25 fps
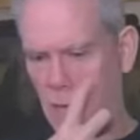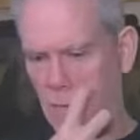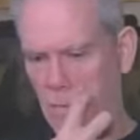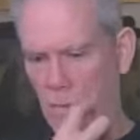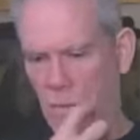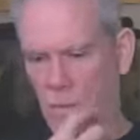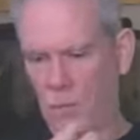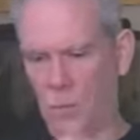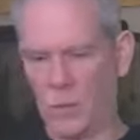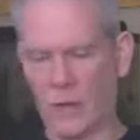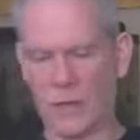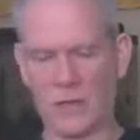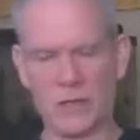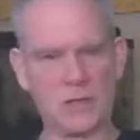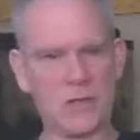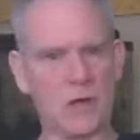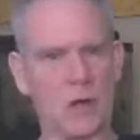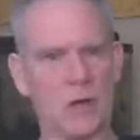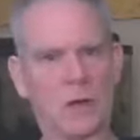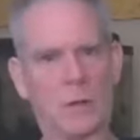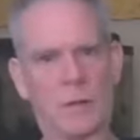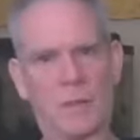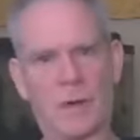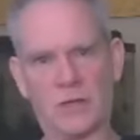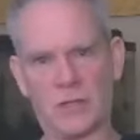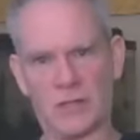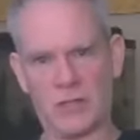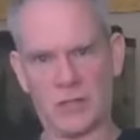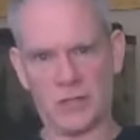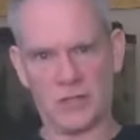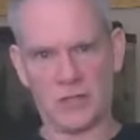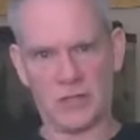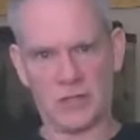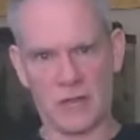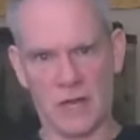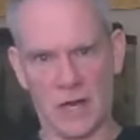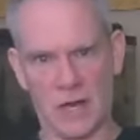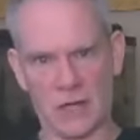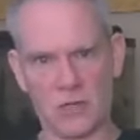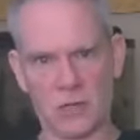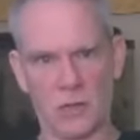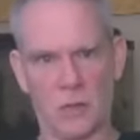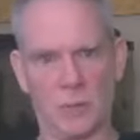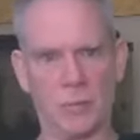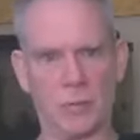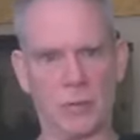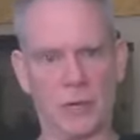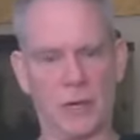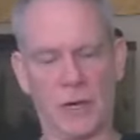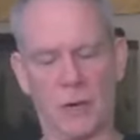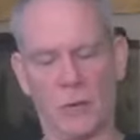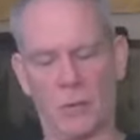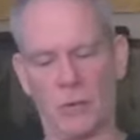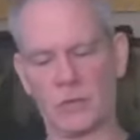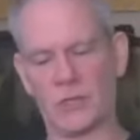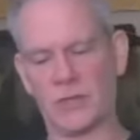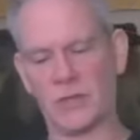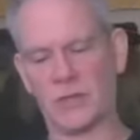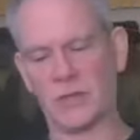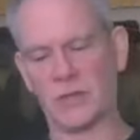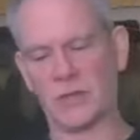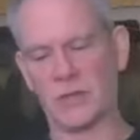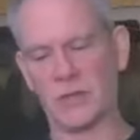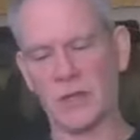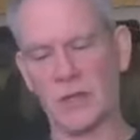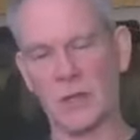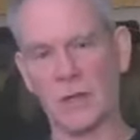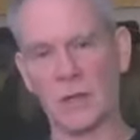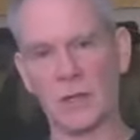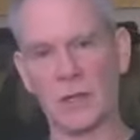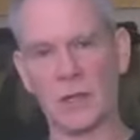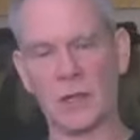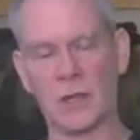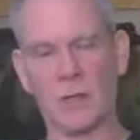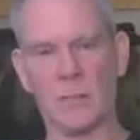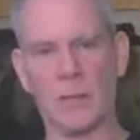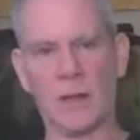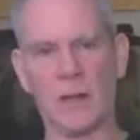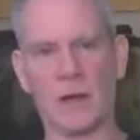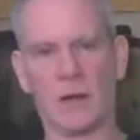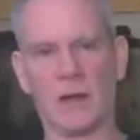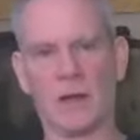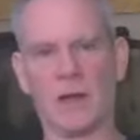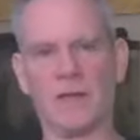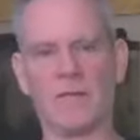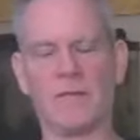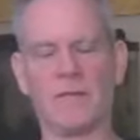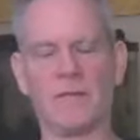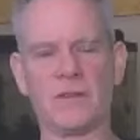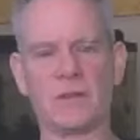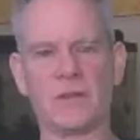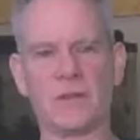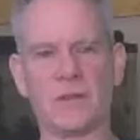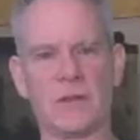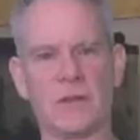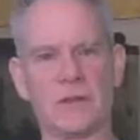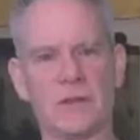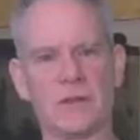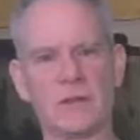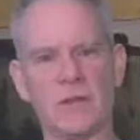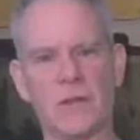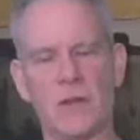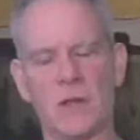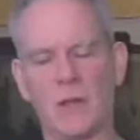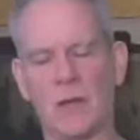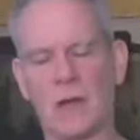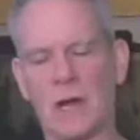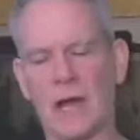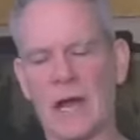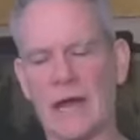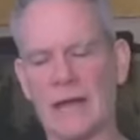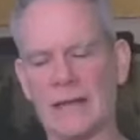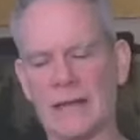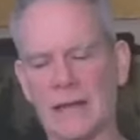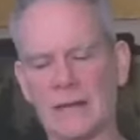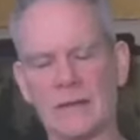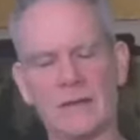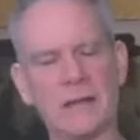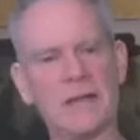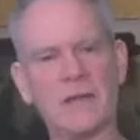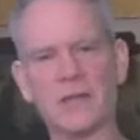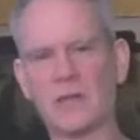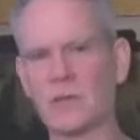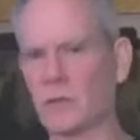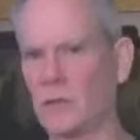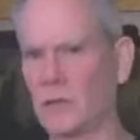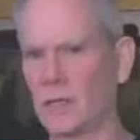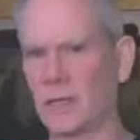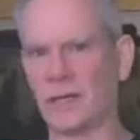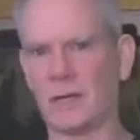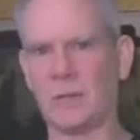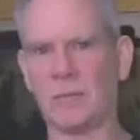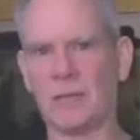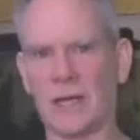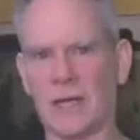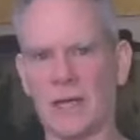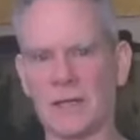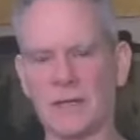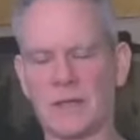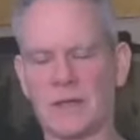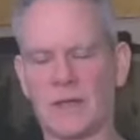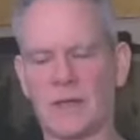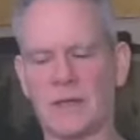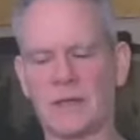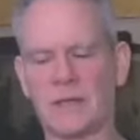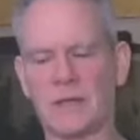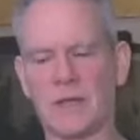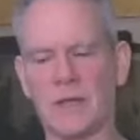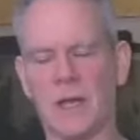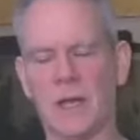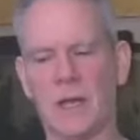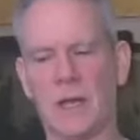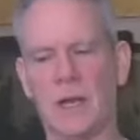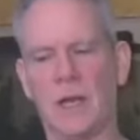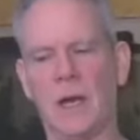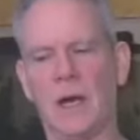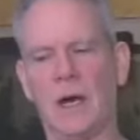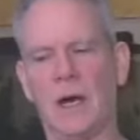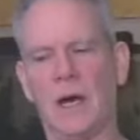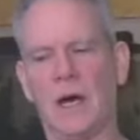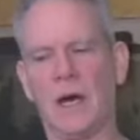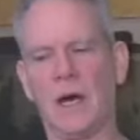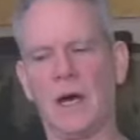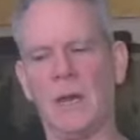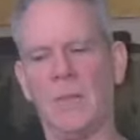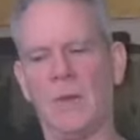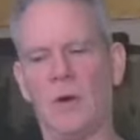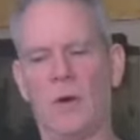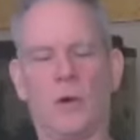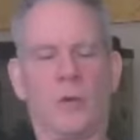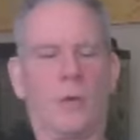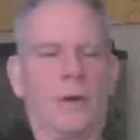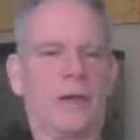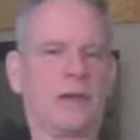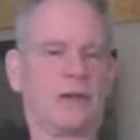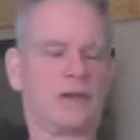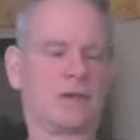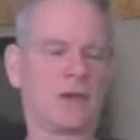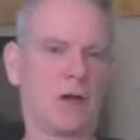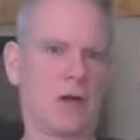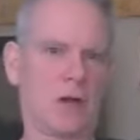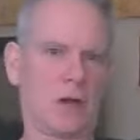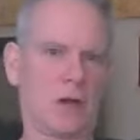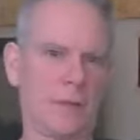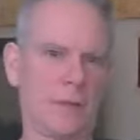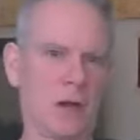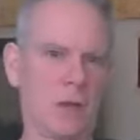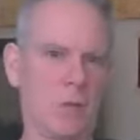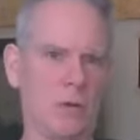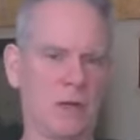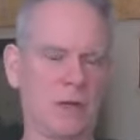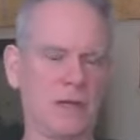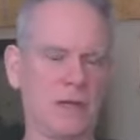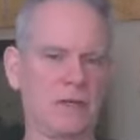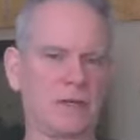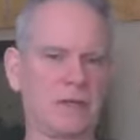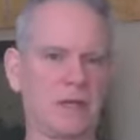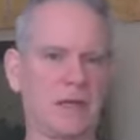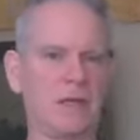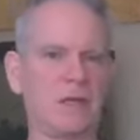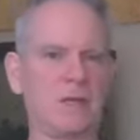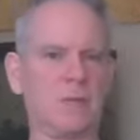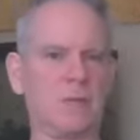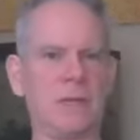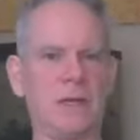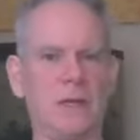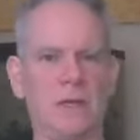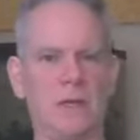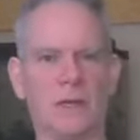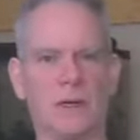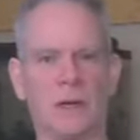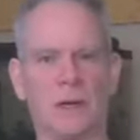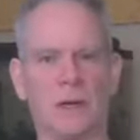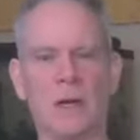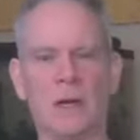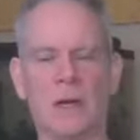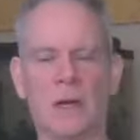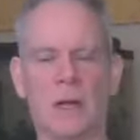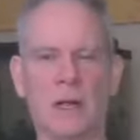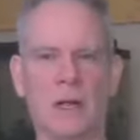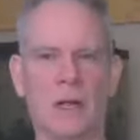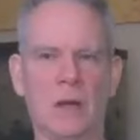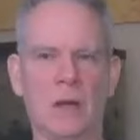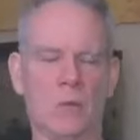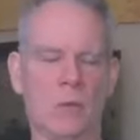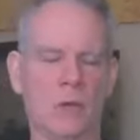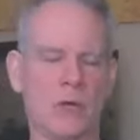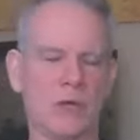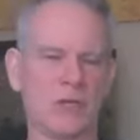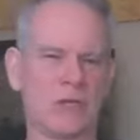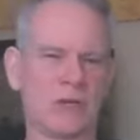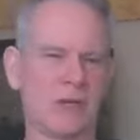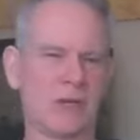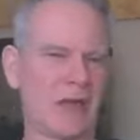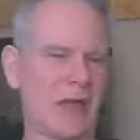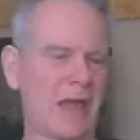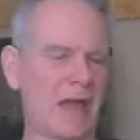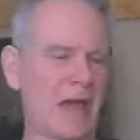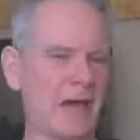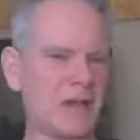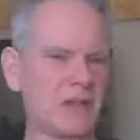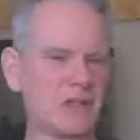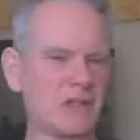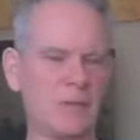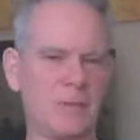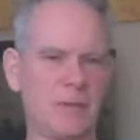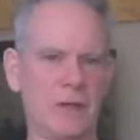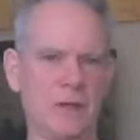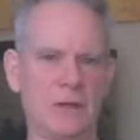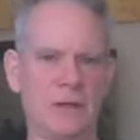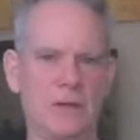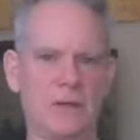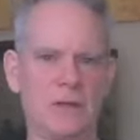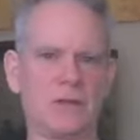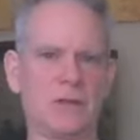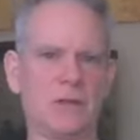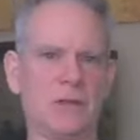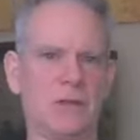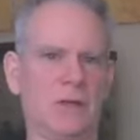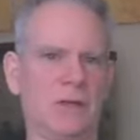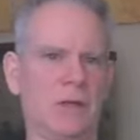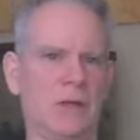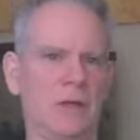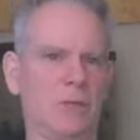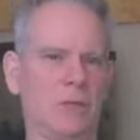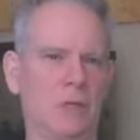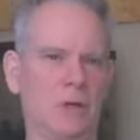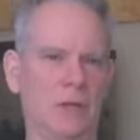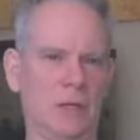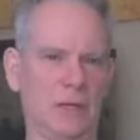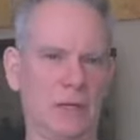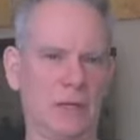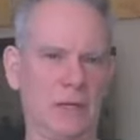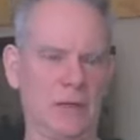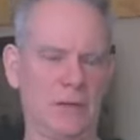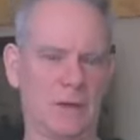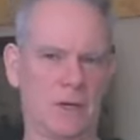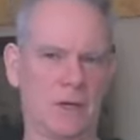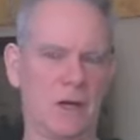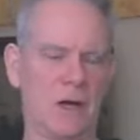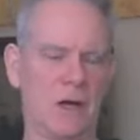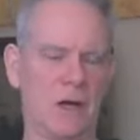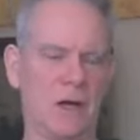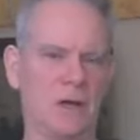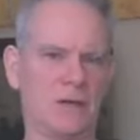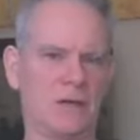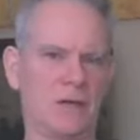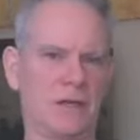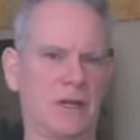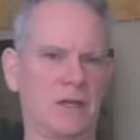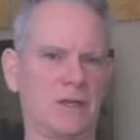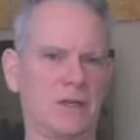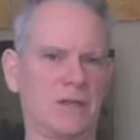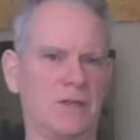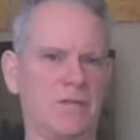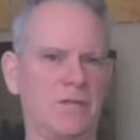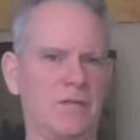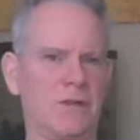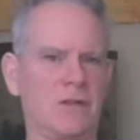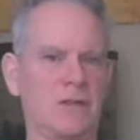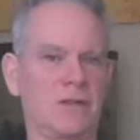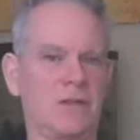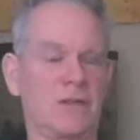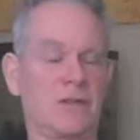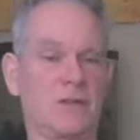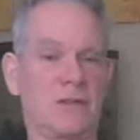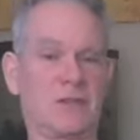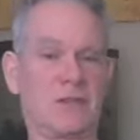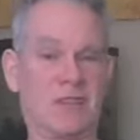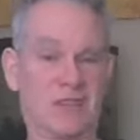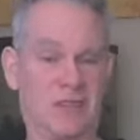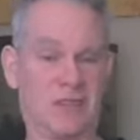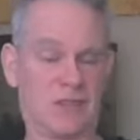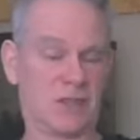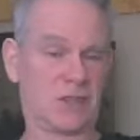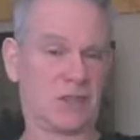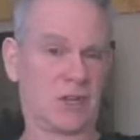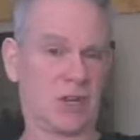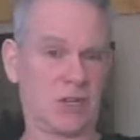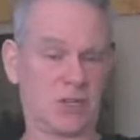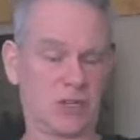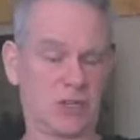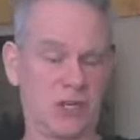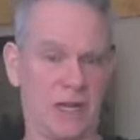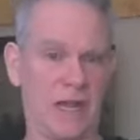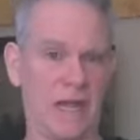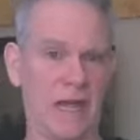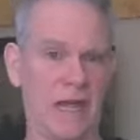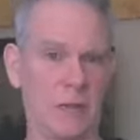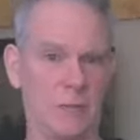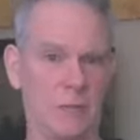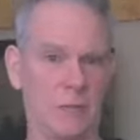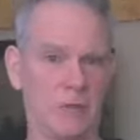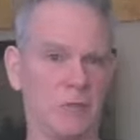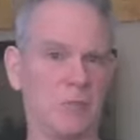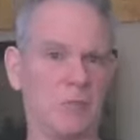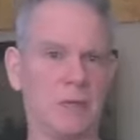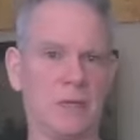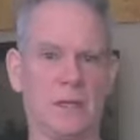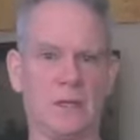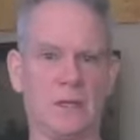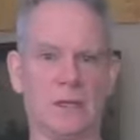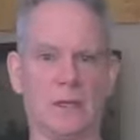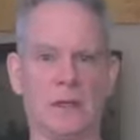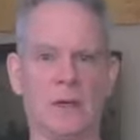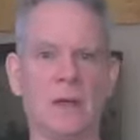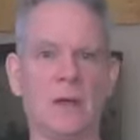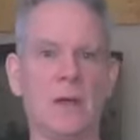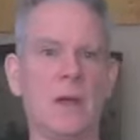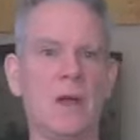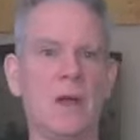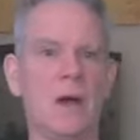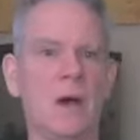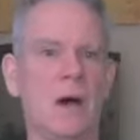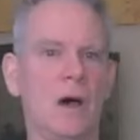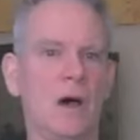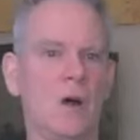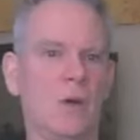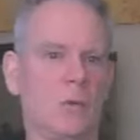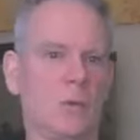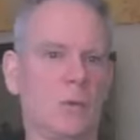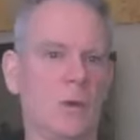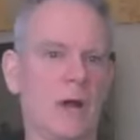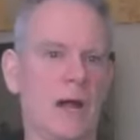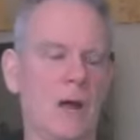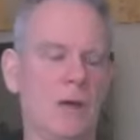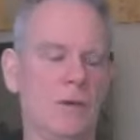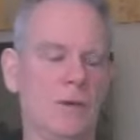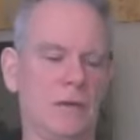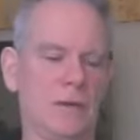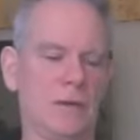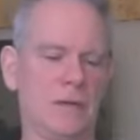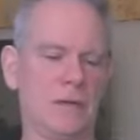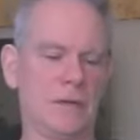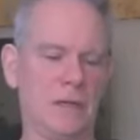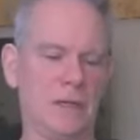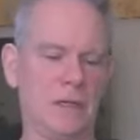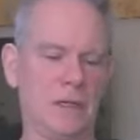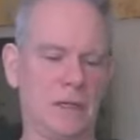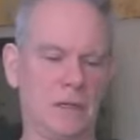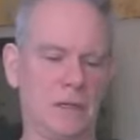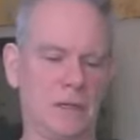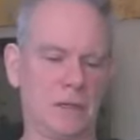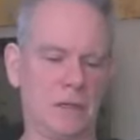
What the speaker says: We could talk about Jesus' actual prayer, which is going to be our emphasis, and I think it's really going to bless us. Or we could talk about what he said to Peter, which has to be understood really in the context of this, the discussion he had with Peter around the